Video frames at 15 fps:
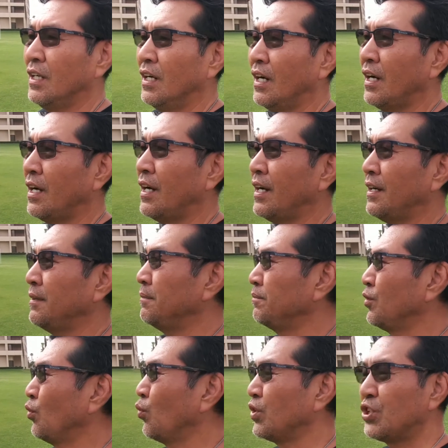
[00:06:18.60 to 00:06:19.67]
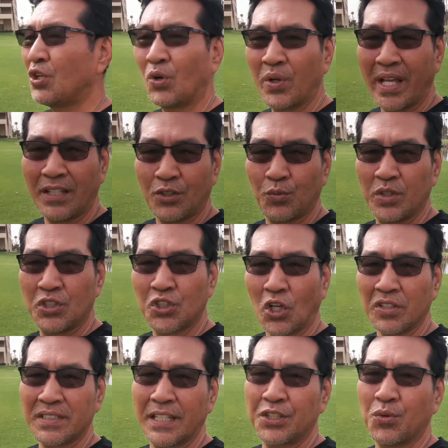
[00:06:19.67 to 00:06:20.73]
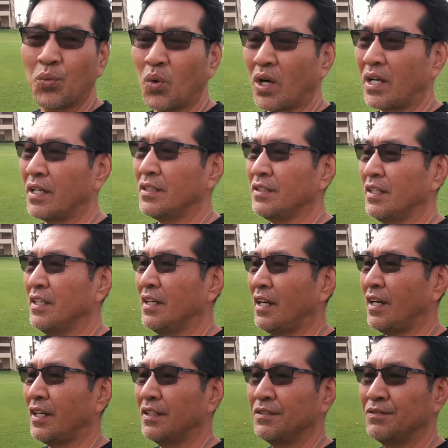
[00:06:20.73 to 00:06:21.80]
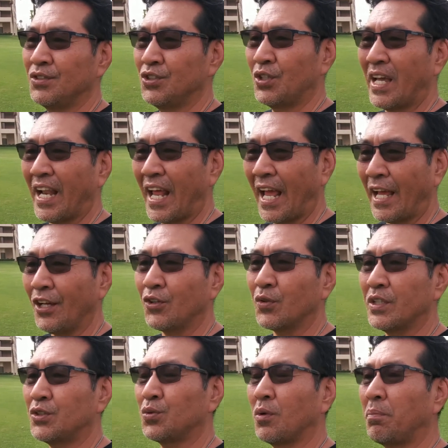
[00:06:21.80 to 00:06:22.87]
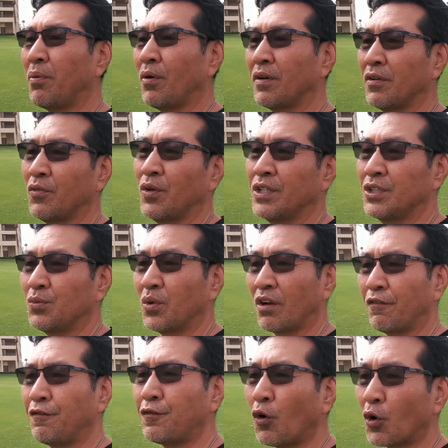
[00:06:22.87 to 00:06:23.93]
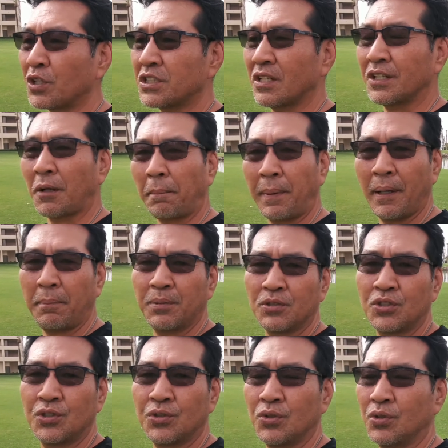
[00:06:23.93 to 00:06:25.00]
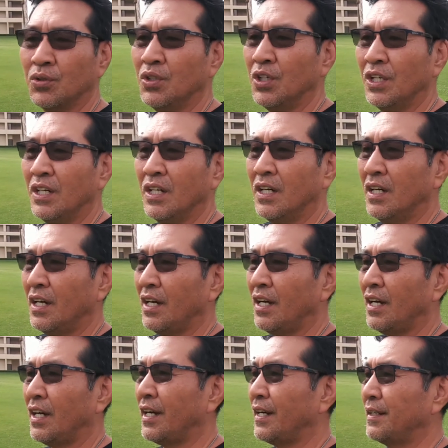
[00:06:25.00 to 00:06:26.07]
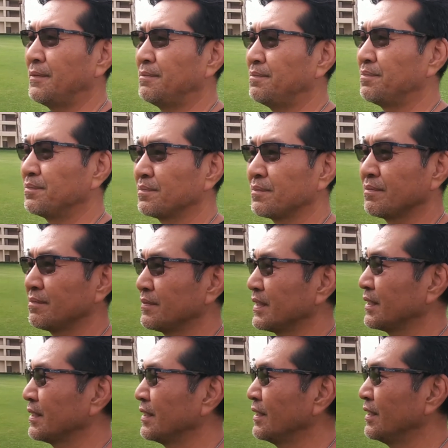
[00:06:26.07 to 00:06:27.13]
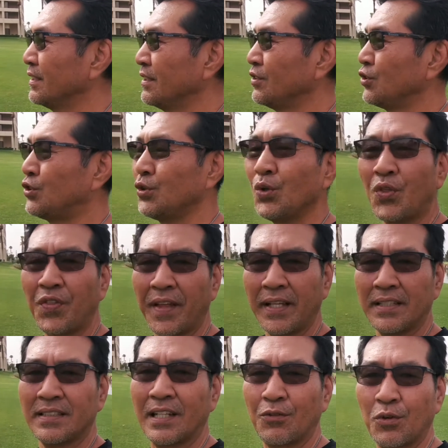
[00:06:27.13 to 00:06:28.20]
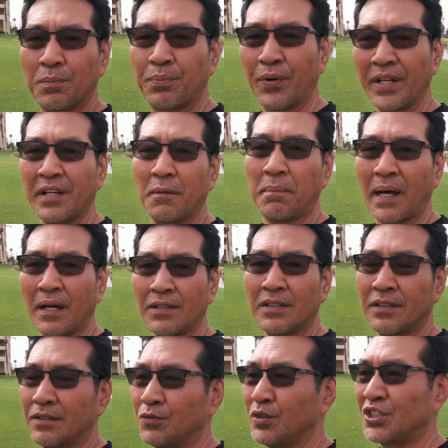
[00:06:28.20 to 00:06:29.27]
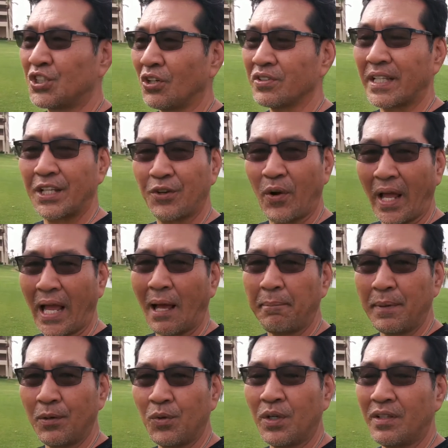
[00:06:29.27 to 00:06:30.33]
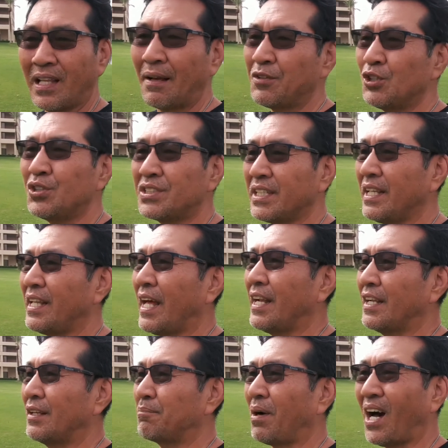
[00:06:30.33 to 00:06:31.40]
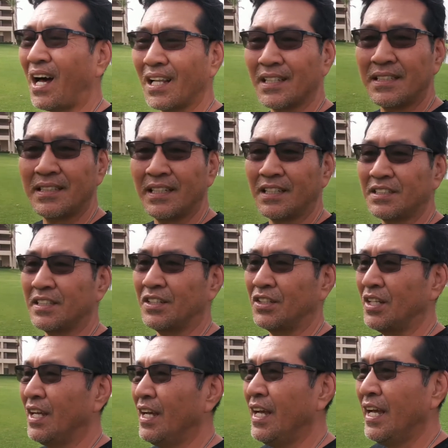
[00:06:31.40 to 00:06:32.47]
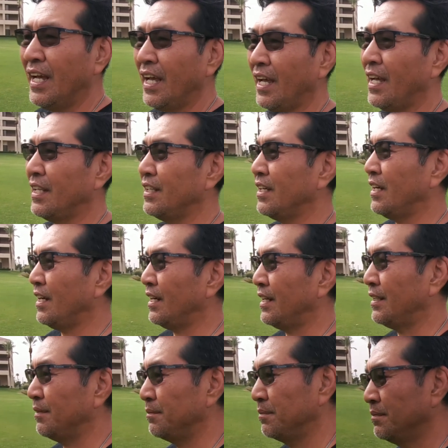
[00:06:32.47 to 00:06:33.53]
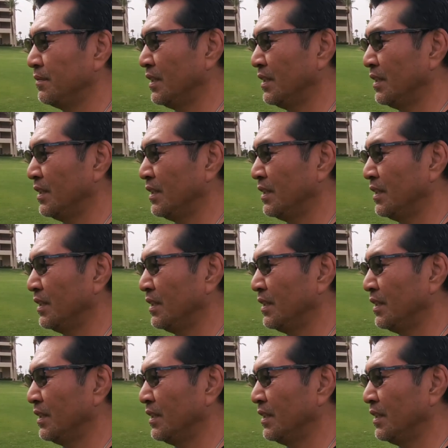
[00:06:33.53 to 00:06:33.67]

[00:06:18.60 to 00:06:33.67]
um, when you don't get the results that you want uh, you get angry to a point where you want to force other people to um, do things that will bring about the result that you're happy with i mean you see that in politics and and um,